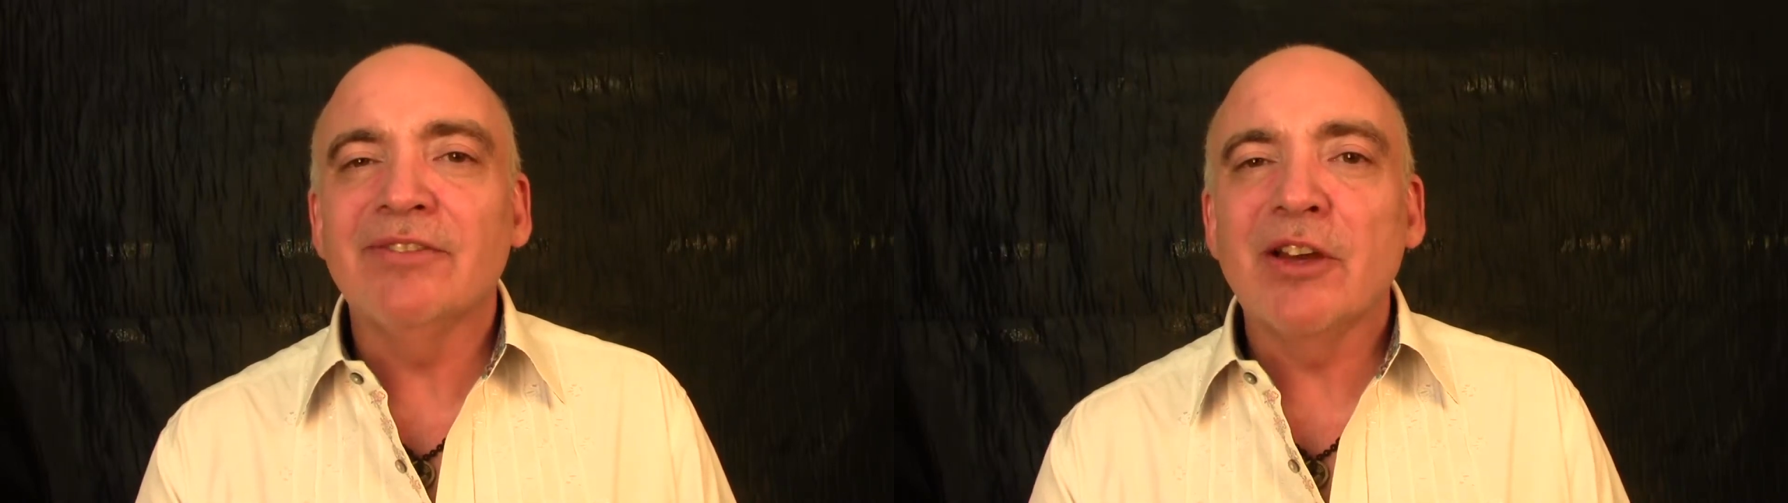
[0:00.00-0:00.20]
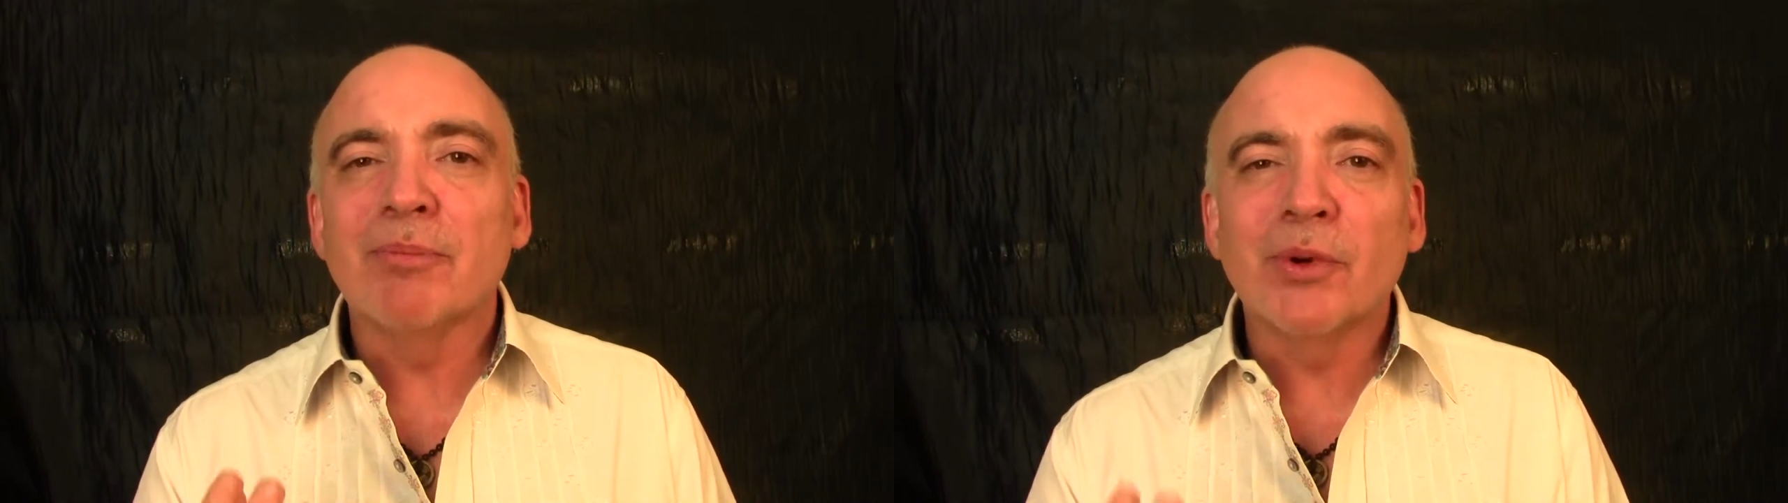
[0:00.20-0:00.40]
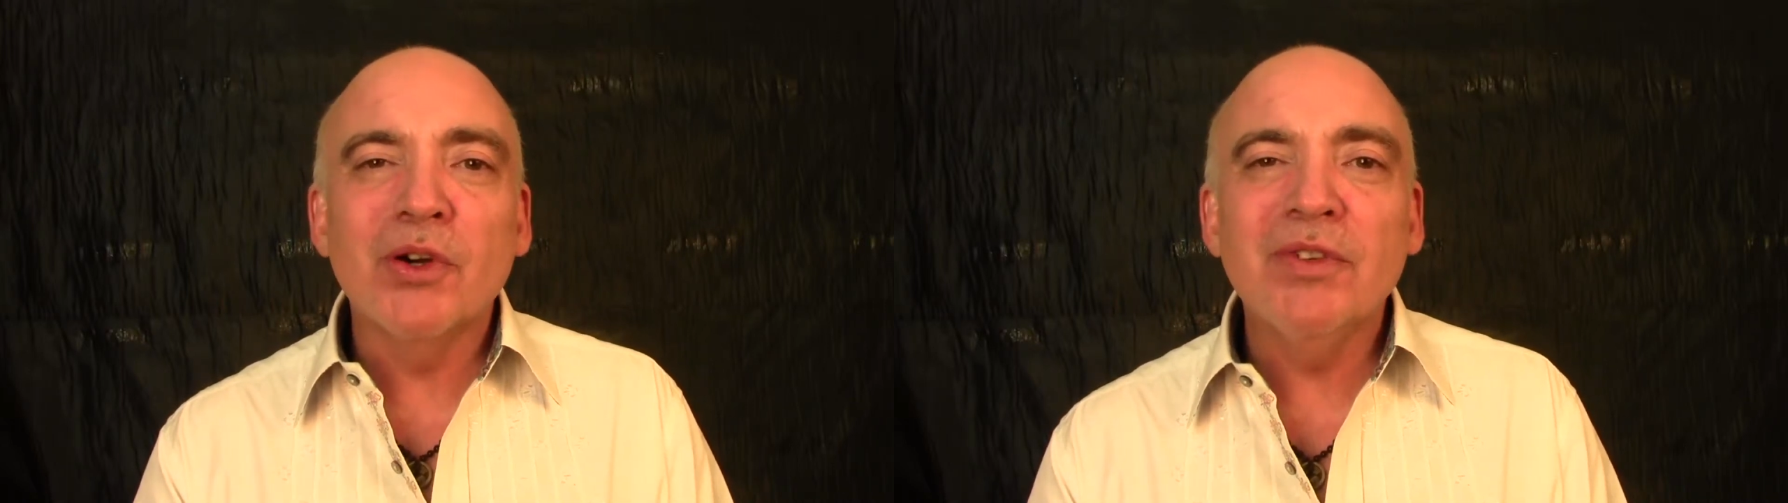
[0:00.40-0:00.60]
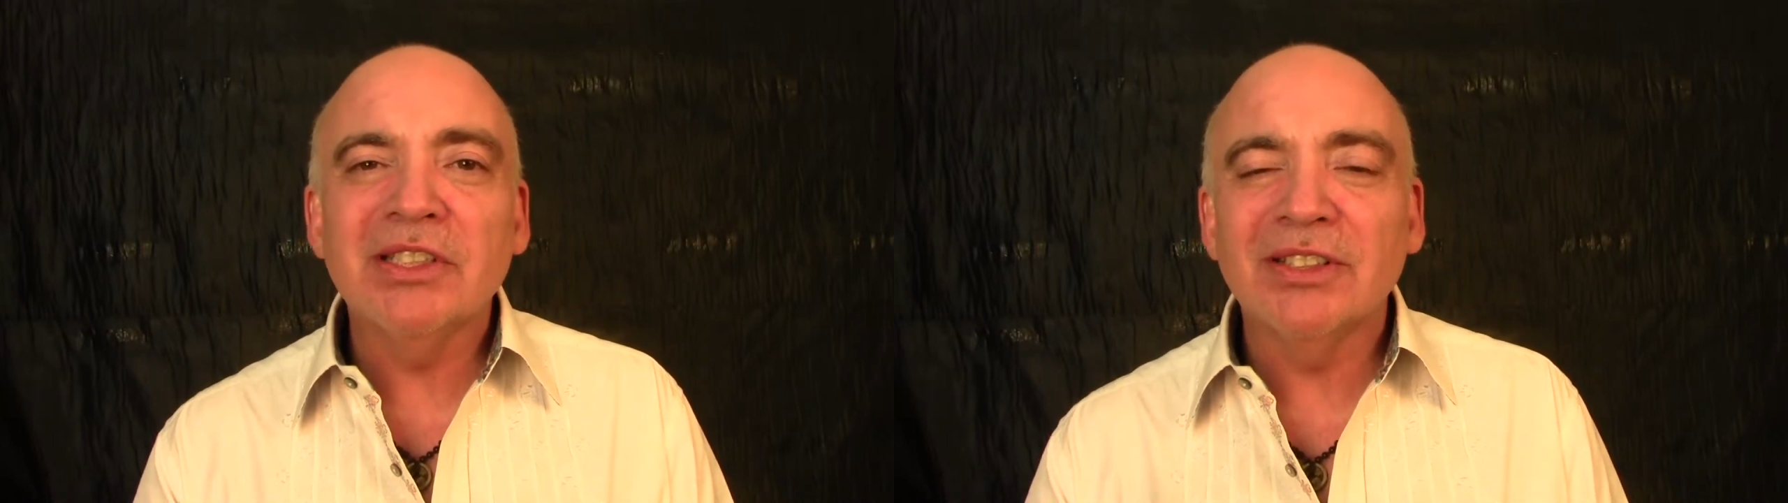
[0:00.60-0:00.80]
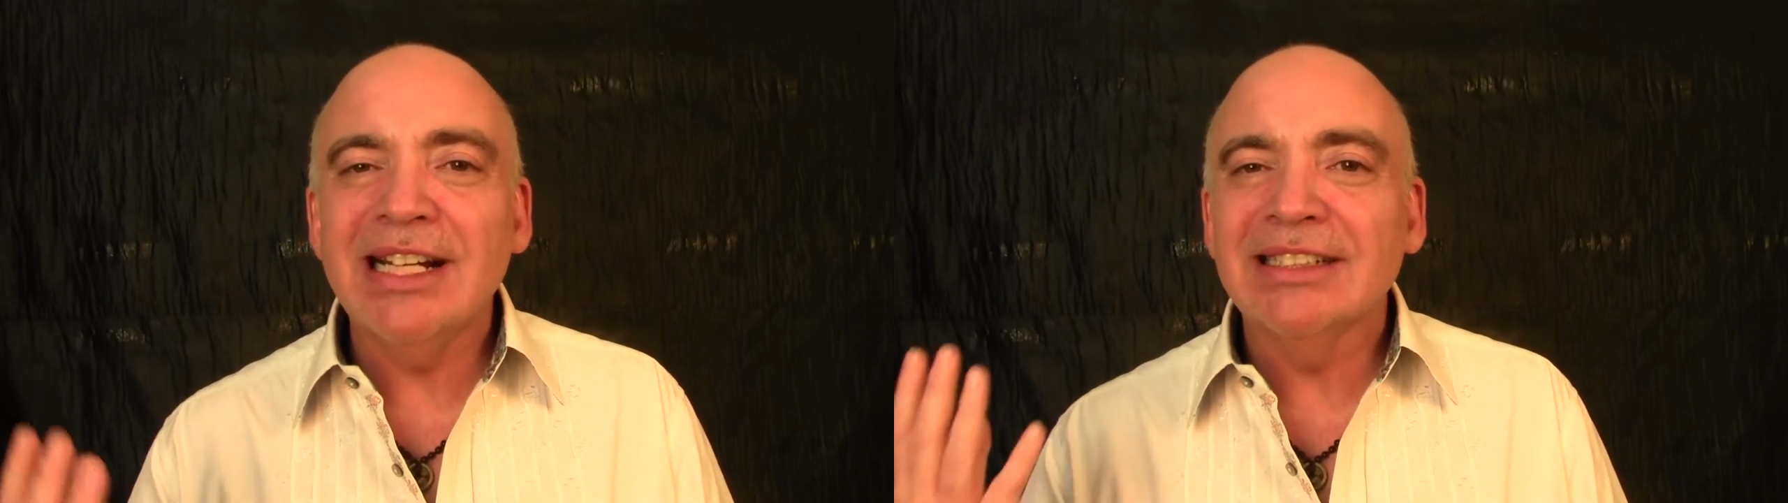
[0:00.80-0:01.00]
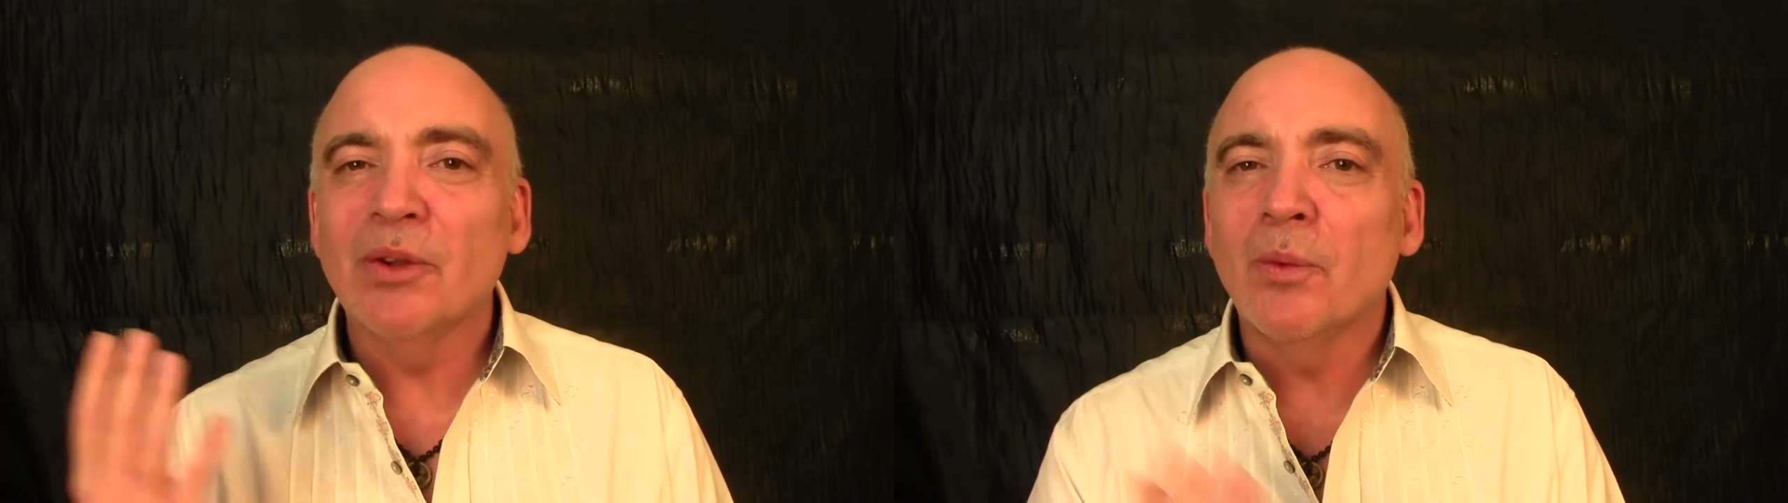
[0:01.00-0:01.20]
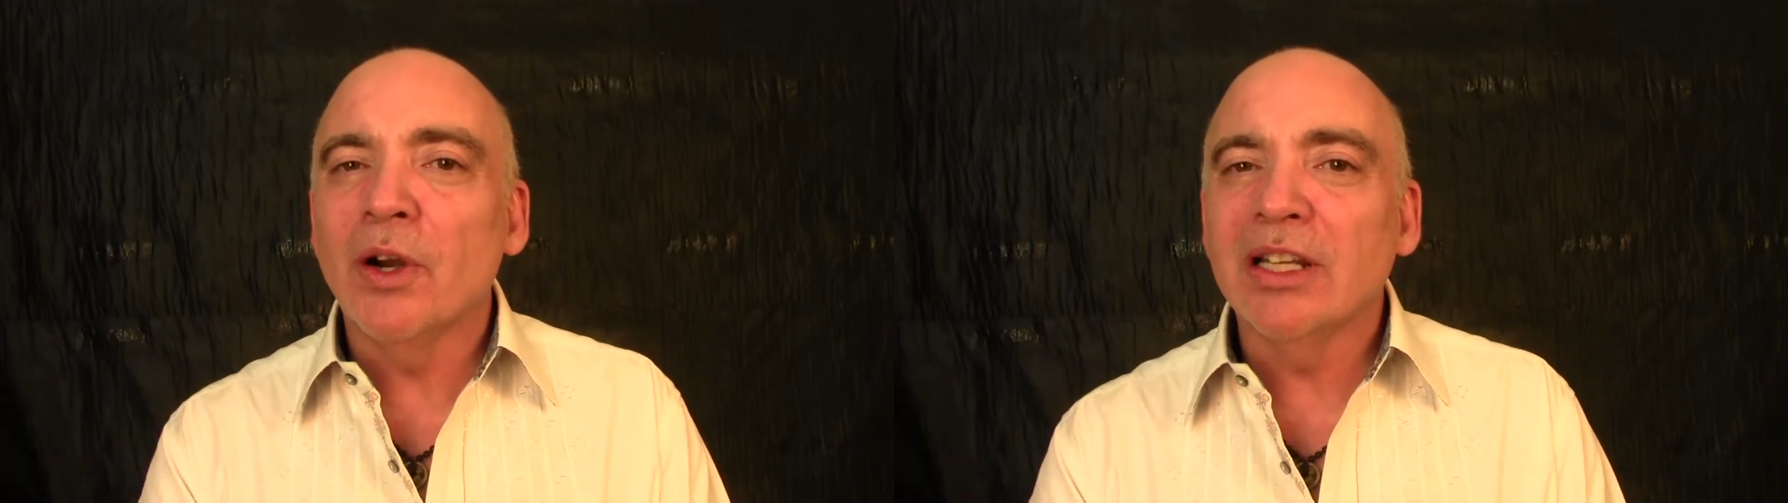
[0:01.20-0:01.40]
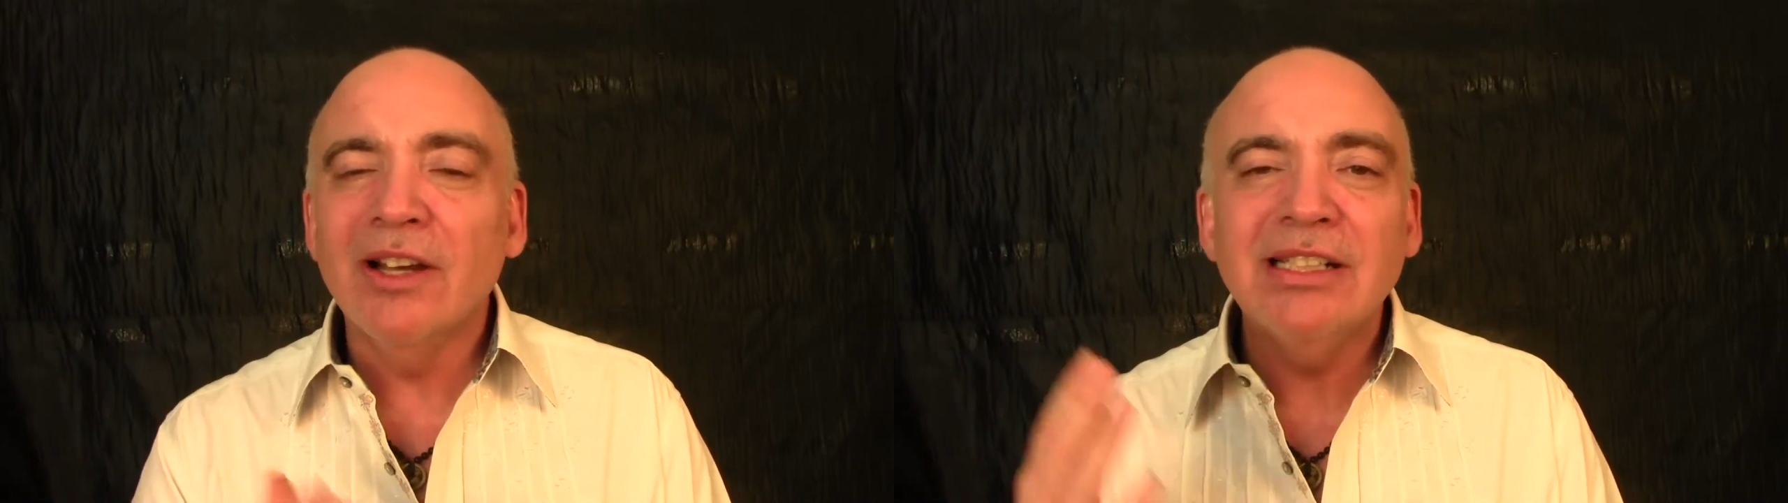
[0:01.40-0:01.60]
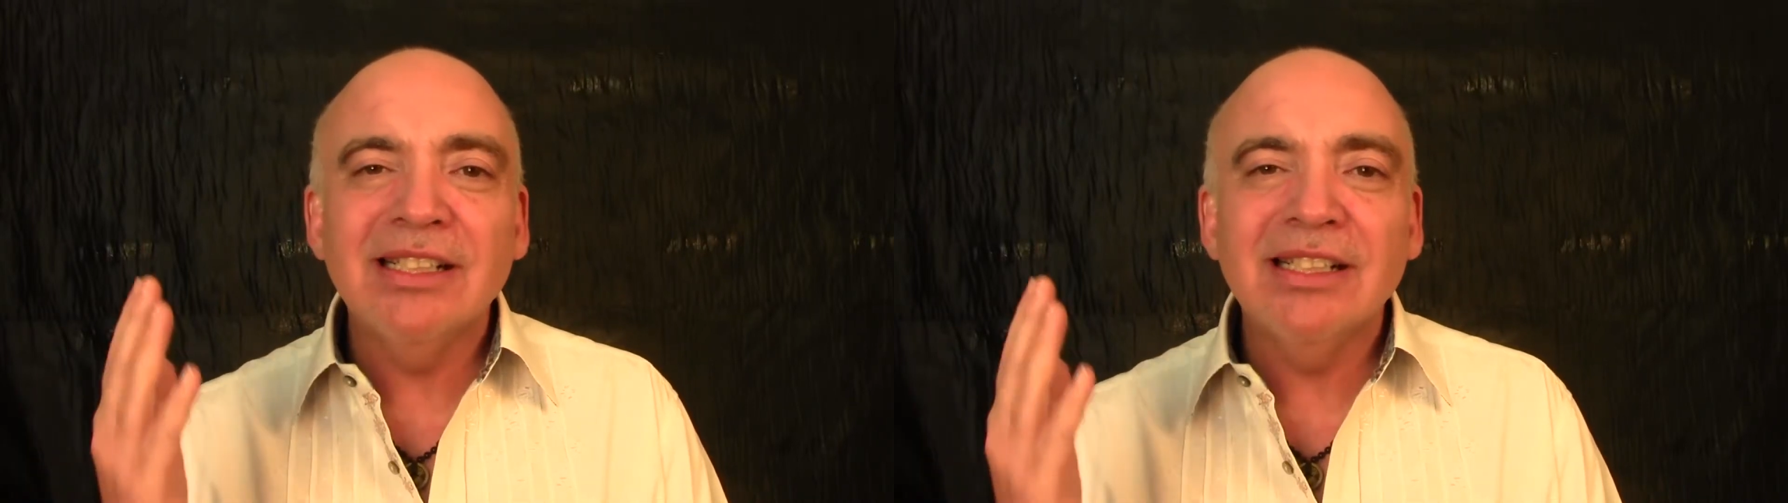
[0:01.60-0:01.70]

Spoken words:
You have to have proven strategies that work not